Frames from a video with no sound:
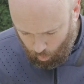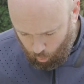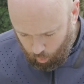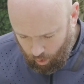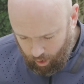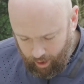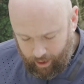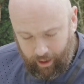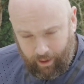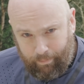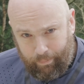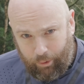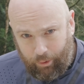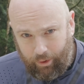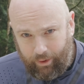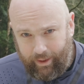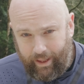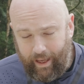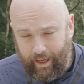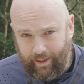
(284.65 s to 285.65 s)
Why I
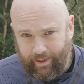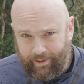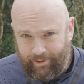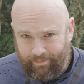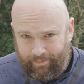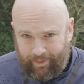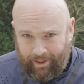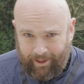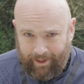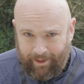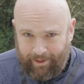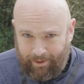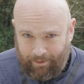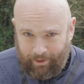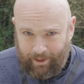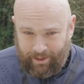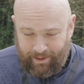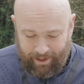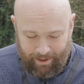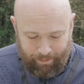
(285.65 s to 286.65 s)
bought this, another
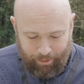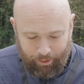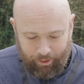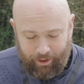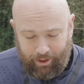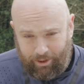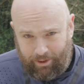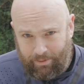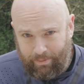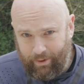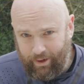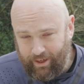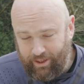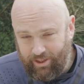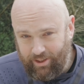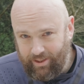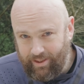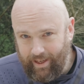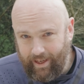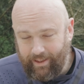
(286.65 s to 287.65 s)
reason I bought the Osmo
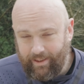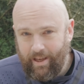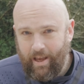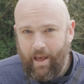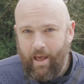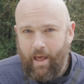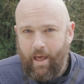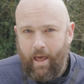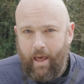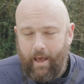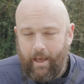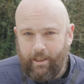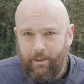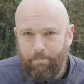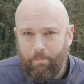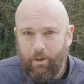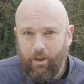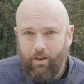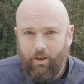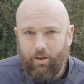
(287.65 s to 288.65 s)
Action 6, is
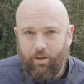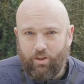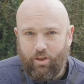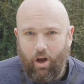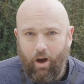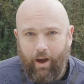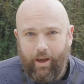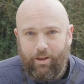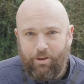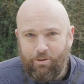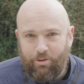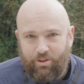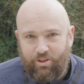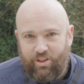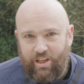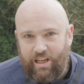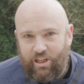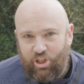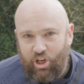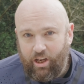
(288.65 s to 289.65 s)
because I use
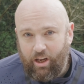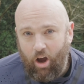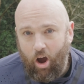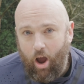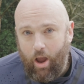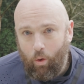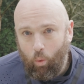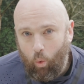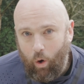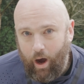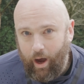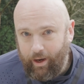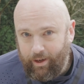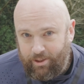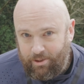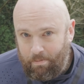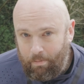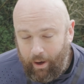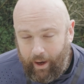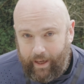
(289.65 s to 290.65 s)
DJI
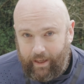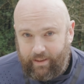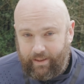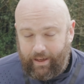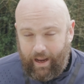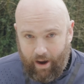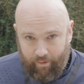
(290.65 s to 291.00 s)
wireless mics and